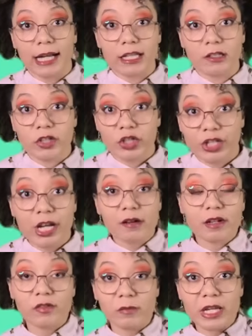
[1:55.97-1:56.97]
uh,
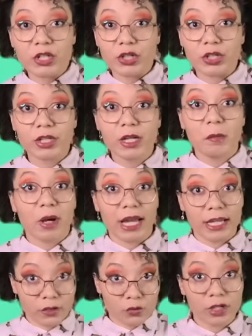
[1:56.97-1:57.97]
share information
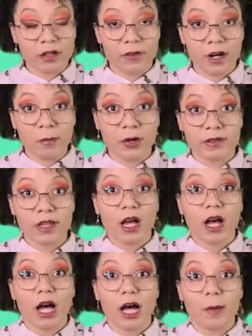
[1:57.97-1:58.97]
by excreting pheromones.
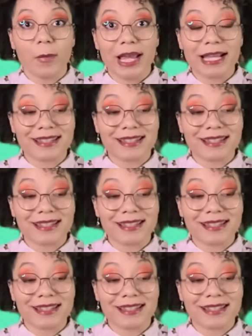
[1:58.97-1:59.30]
Um,